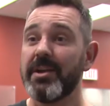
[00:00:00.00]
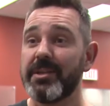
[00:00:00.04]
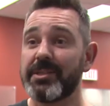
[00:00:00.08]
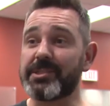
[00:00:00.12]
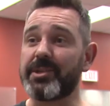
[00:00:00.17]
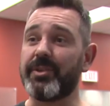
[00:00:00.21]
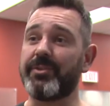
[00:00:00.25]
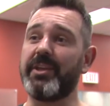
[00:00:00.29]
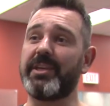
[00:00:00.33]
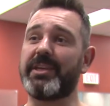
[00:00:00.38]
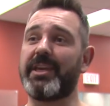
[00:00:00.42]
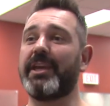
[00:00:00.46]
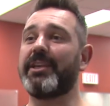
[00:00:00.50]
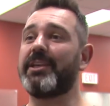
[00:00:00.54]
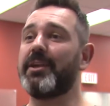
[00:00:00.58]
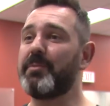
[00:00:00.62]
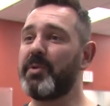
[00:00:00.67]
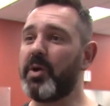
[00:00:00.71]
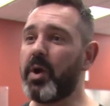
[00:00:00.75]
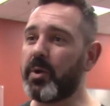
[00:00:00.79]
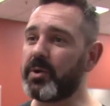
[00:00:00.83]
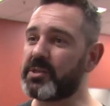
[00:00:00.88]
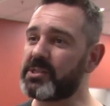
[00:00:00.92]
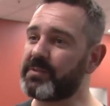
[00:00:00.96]
So the
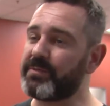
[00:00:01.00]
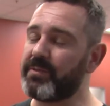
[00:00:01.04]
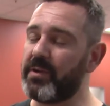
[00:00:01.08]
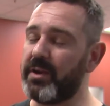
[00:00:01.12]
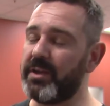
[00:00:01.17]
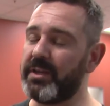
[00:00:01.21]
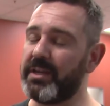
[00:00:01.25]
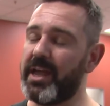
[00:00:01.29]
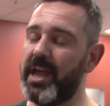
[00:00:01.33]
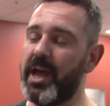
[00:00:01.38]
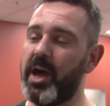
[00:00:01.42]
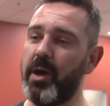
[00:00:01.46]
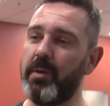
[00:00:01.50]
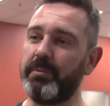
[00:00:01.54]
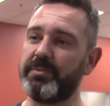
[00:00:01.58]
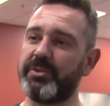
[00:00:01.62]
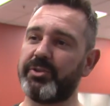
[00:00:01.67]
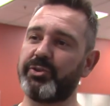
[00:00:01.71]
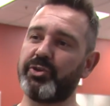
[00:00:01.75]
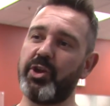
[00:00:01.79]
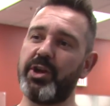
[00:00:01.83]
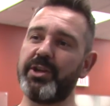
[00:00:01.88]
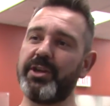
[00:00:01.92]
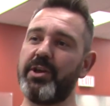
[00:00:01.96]
KW Arts Fund helped
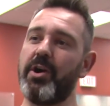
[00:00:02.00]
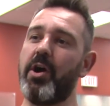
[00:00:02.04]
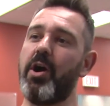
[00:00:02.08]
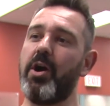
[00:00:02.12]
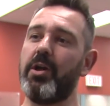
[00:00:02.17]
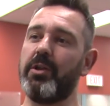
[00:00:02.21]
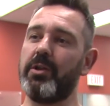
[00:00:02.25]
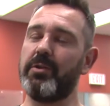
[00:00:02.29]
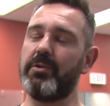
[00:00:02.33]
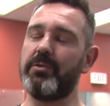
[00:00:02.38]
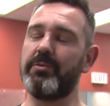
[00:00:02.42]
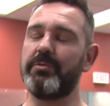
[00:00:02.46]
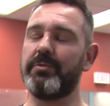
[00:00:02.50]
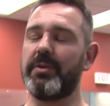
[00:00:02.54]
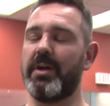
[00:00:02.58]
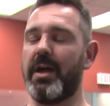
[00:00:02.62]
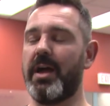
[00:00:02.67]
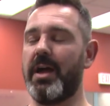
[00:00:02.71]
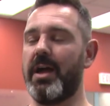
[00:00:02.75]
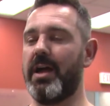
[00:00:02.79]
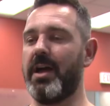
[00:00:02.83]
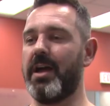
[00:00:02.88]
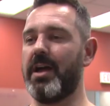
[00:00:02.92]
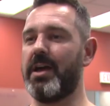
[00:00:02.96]
Johnny
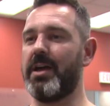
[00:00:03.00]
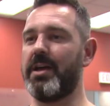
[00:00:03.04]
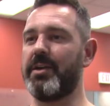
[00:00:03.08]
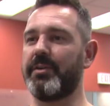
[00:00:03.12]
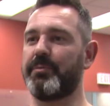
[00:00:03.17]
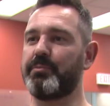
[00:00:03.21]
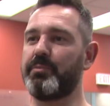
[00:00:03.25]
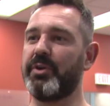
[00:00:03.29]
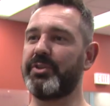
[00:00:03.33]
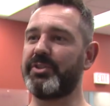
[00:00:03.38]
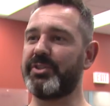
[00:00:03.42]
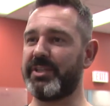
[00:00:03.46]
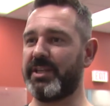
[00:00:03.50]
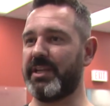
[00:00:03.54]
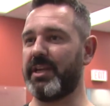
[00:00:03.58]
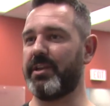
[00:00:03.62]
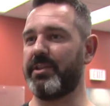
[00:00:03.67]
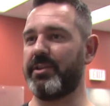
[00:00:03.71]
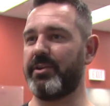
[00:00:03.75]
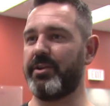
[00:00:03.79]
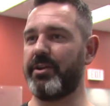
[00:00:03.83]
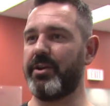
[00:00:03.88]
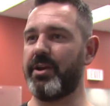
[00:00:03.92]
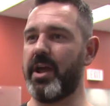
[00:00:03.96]
Hollow put
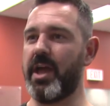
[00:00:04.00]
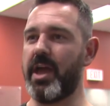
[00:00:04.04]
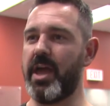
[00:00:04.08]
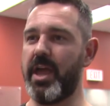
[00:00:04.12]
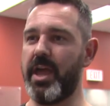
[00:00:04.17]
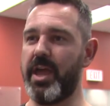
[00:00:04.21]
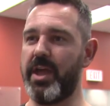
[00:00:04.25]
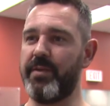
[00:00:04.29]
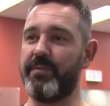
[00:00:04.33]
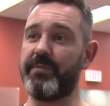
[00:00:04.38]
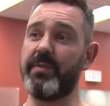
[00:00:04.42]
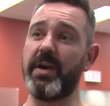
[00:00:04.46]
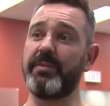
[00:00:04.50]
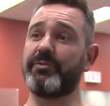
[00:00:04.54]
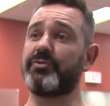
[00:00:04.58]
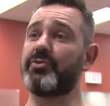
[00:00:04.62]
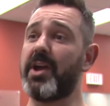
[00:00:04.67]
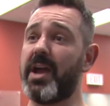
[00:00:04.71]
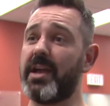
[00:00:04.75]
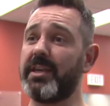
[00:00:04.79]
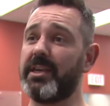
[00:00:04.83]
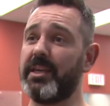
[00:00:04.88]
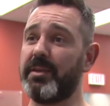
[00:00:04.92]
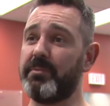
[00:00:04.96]
together a
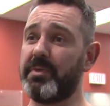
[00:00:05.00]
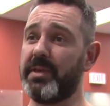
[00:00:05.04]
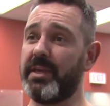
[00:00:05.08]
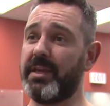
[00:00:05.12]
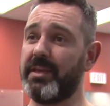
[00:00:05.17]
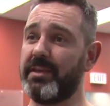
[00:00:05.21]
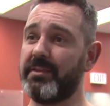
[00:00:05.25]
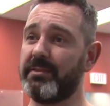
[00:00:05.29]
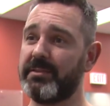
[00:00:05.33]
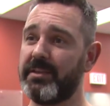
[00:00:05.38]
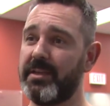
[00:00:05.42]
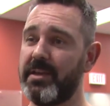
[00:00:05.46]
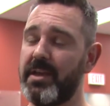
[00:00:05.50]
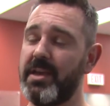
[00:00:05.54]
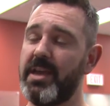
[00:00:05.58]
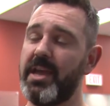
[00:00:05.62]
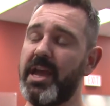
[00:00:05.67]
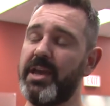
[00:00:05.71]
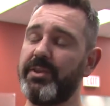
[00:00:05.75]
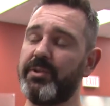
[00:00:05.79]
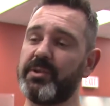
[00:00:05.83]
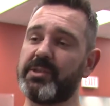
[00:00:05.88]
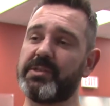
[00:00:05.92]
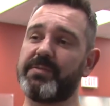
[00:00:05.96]
5-track EP,
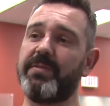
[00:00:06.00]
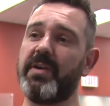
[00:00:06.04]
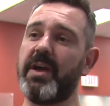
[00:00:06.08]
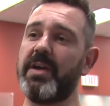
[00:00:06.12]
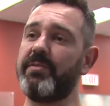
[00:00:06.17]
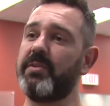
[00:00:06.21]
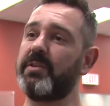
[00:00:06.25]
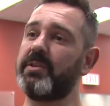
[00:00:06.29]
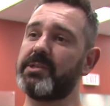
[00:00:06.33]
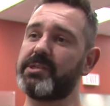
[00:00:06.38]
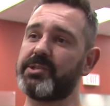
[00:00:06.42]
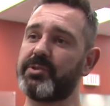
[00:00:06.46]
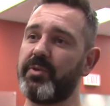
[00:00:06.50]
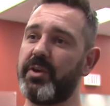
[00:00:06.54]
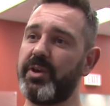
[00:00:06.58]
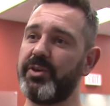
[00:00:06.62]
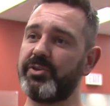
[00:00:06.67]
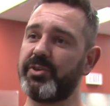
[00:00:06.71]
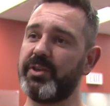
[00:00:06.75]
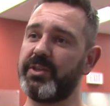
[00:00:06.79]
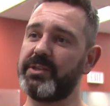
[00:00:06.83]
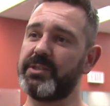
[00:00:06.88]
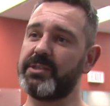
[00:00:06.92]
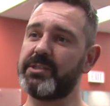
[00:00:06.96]
and there's 5
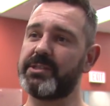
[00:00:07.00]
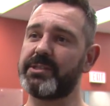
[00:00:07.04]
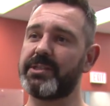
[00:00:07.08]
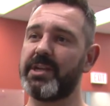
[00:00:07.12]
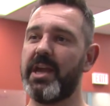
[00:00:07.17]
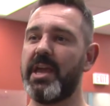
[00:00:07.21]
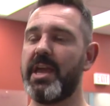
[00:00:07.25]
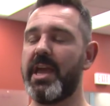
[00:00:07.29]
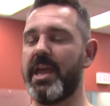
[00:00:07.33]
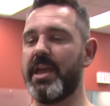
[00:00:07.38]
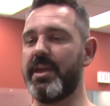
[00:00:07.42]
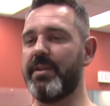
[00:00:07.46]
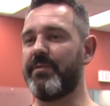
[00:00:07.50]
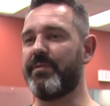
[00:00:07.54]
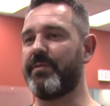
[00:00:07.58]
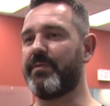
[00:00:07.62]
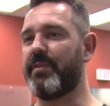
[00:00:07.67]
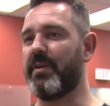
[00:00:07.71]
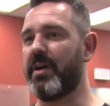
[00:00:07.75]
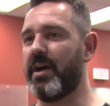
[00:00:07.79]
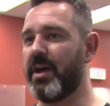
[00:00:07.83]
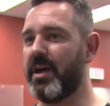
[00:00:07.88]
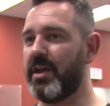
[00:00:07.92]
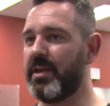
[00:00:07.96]
illustrations and
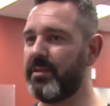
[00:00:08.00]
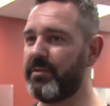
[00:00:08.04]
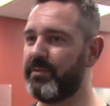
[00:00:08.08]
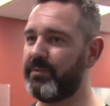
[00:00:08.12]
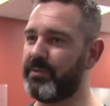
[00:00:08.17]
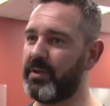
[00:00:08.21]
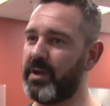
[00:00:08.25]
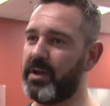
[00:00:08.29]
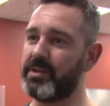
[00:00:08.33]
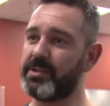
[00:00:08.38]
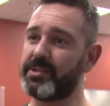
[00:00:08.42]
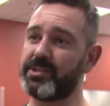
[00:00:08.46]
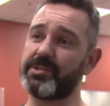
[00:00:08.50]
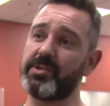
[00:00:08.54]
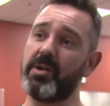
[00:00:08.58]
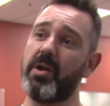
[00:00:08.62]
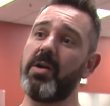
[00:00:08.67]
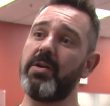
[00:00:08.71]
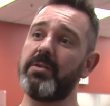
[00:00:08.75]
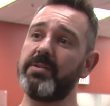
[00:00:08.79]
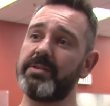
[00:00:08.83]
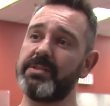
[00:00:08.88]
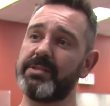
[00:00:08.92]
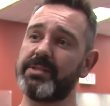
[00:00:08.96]
5
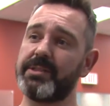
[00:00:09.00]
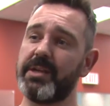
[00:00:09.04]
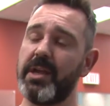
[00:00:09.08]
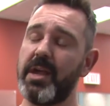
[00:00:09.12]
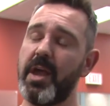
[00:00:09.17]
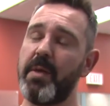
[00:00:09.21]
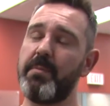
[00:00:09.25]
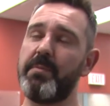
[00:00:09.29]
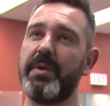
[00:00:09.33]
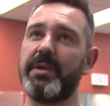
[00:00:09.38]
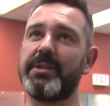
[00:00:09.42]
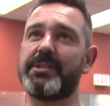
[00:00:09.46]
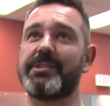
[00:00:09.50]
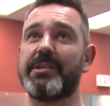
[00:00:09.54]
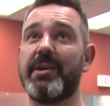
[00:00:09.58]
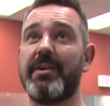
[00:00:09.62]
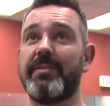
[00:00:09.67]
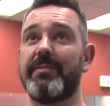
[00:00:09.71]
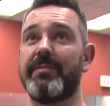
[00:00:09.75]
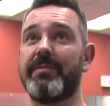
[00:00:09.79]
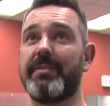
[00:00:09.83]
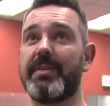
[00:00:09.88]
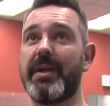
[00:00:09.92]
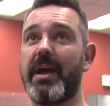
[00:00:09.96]
songs based
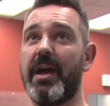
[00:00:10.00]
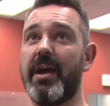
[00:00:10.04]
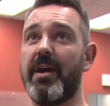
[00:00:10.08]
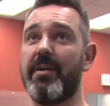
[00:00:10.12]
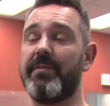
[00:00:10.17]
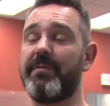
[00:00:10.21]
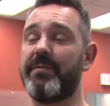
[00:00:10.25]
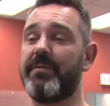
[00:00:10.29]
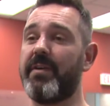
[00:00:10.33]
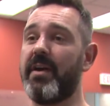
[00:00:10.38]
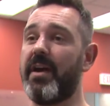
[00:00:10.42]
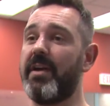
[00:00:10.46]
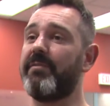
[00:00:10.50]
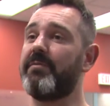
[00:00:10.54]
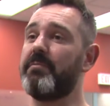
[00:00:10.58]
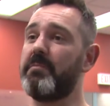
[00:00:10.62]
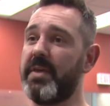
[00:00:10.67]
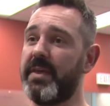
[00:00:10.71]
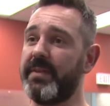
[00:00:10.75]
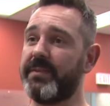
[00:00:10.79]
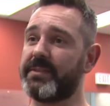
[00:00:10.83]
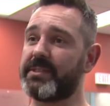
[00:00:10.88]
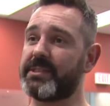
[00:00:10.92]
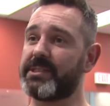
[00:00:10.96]
on 5
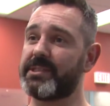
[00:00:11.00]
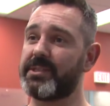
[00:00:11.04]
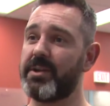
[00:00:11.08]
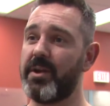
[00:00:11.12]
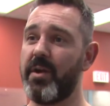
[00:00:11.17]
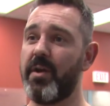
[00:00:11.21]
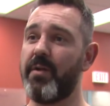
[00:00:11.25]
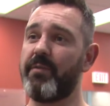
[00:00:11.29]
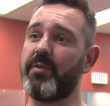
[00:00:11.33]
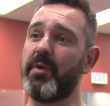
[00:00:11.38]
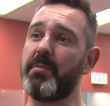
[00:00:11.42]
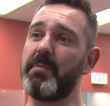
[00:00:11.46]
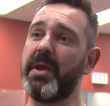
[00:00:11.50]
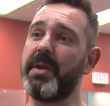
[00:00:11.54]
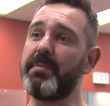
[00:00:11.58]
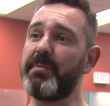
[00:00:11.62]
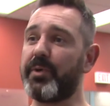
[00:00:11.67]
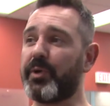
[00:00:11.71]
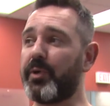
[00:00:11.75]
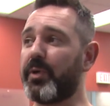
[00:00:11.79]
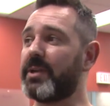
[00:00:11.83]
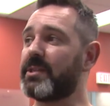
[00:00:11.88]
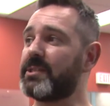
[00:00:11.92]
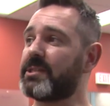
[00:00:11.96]
myths from
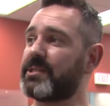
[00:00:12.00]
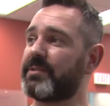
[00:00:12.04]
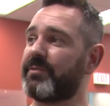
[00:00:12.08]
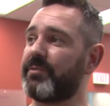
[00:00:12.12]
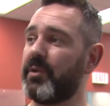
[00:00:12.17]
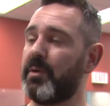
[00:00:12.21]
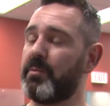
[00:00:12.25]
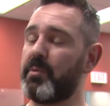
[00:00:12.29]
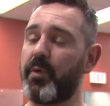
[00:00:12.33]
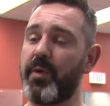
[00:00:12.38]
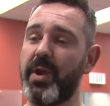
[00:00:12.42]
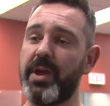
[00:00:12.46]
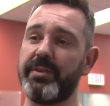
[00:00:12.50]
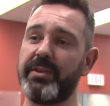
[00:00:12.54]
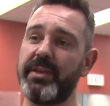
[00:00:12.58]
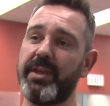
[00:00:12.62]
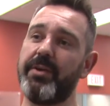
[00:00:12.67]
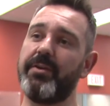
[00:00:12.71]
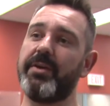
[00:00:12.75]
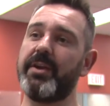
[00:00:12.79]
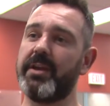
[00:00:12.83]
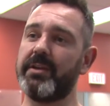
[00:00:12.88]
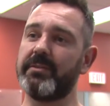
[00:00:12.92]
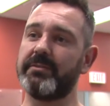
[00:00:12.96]
immigrants from around the
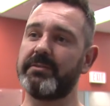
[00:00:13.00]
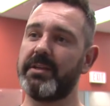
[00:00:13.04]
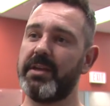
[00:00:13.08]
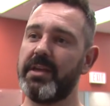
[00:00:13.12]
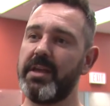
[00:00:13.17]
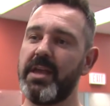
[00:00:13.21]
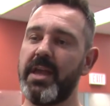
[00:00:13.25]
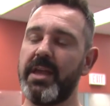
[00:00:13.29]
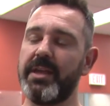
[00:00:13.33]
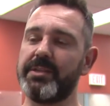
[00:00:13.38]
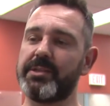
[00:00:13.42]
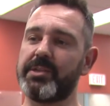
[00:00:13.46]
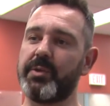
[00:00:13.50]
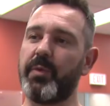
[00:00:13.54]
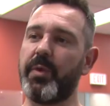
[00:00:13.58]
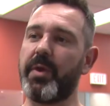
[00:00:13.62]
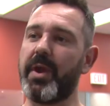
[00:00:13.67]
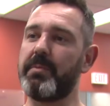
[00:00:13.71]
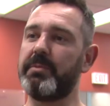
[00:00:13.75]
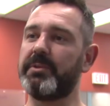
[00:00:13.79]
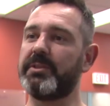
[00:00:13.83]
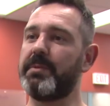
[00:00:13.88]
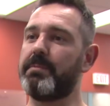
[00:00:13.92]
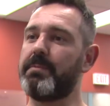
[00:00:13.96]
area. And so we were
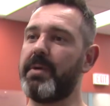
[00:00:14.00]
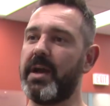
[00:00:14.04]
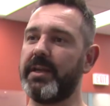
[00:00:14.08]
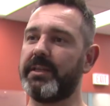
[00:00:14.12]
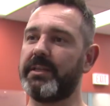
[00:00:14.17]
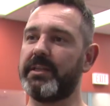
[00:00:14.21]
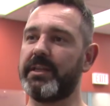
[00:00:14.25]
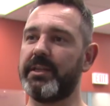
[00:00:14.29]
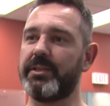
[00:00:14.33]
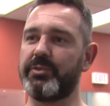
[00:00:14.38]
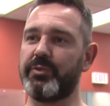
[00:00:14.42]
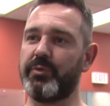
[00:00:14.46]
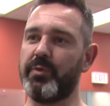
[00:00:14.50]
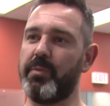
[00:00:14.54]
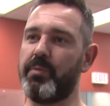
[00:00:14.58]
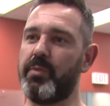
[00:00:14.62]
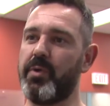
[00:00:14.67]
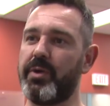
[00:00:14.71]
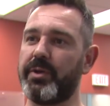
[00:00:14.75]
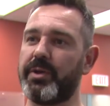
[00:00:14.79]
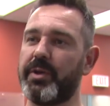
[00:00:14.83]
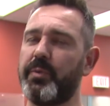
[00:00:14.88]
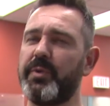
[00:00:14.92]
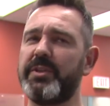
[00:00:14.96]
able to bind it into a
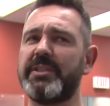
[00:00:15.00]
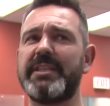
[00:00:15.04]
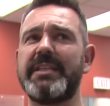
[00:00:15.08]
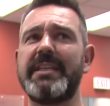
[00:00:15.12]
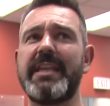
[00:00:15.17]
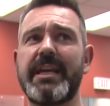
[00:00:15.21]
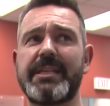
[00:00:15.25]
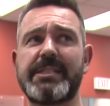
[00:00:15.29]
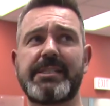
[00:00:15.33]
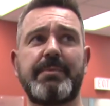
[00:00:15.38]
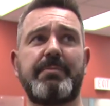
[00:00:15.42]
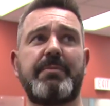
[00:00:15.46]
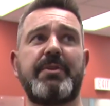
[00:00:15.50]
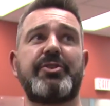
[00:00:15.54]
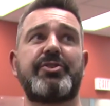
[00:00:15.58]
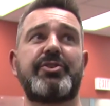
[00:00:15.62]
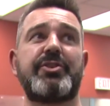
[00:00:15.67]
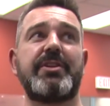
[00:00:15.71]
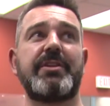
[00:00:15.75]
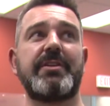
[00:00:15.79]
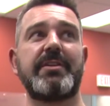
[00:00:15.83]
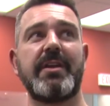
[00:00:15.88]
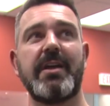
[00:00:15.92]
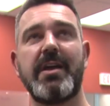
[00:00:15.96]
book. We did an
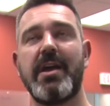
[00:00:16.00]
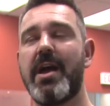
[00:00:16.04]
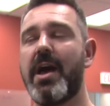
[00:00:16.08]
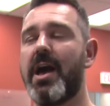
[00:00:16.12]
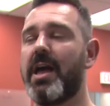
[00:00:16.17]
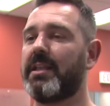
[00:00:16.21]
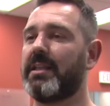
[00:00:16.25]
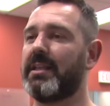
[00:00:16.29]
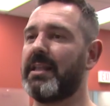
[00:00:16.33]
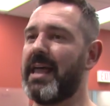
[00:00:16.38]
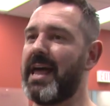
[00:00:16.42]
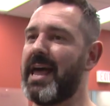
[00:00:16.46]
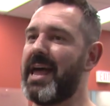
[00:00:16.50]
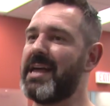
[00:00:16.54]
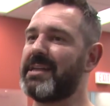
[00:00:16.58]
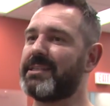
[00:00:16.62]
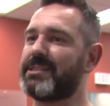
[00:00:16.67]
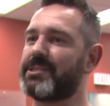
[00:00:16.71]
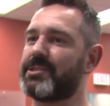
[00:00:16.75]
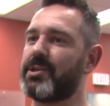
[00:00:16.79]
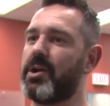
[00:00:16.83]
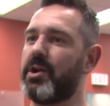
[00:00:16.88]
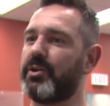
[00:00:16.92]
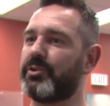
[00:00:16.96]
exhibition
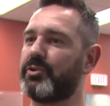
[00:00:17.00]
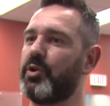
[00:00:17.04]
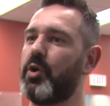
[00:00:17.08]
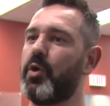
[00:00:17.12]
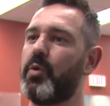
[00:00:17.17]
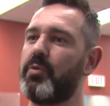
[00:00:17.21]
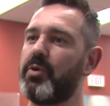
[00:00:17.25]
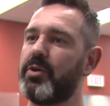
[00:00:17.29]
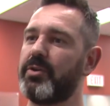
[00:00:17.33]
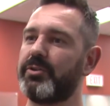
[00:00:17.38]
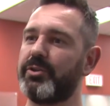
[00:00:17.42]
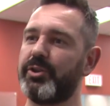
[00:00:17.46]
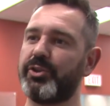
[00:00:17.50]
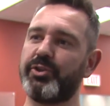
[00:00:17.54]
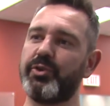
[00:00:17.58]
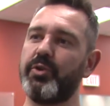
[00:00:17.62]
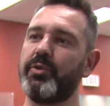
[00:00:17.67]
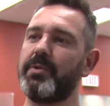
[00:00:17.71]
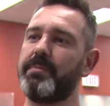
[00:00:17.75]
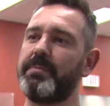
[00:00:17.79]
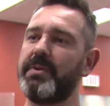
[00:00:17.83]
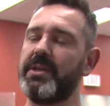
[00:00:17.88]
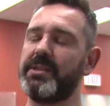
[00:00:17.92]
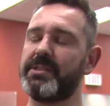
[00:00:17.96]
last October to
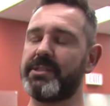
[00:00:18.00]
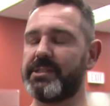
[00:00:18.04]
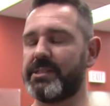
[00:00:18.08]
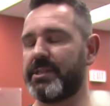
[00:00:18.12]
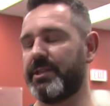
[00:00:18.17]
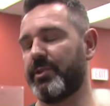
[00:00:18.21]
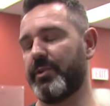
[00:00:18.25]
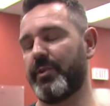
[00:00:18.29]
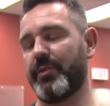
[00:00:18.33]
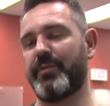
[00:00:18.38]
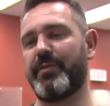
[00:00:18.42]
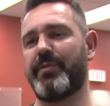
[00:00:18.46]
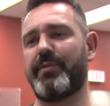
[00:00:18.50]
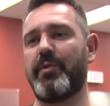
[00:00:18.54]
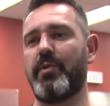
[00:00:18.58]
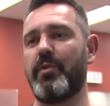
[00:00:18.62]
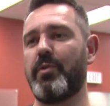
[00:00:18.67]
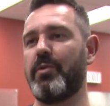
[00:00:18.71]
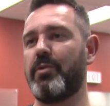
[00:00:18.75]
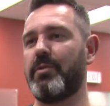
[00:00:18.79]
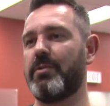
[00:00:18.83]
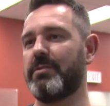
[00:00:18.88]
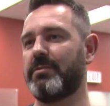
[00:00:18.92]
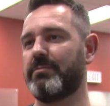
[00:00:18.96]
show the pieces in their
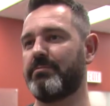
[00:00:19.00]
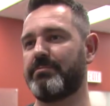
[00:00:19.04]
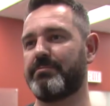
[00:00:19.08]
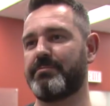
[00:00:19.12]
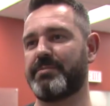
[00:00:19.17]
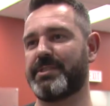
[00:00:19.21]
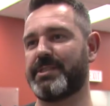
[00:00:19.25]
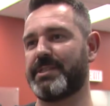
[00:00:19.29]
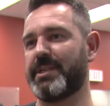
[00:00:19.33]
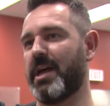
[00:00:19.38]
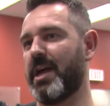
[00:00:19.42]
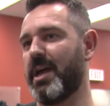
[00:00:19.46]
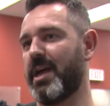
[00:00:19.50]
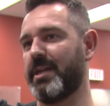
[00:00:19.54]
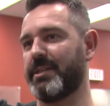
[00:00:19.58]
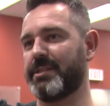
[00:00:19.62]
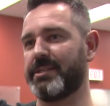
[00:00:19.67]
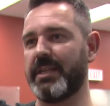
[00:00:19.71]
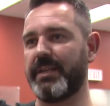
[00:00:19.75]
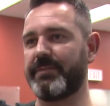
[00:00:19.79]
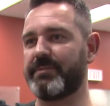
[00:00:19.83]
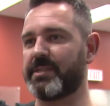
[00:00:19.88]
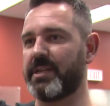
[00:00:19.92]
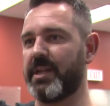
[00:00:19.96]
full
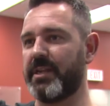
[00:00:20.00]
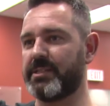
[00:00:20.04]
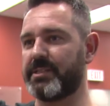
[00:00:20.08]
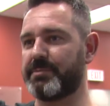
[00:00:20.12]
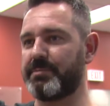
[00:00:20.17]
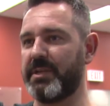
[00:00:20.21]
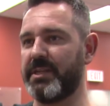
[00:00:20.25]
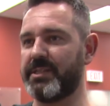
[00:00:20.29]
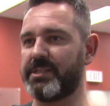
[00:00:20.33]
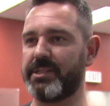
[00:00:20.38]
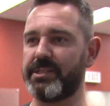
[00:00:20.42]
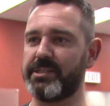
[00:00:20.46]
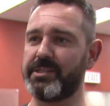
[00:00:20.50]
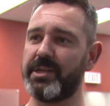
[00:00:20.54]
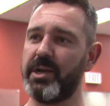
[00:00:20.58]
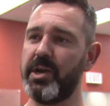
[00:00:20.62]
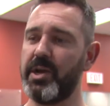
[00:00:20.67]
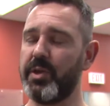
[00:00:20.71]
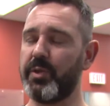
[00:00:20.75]
size, life-size pieces,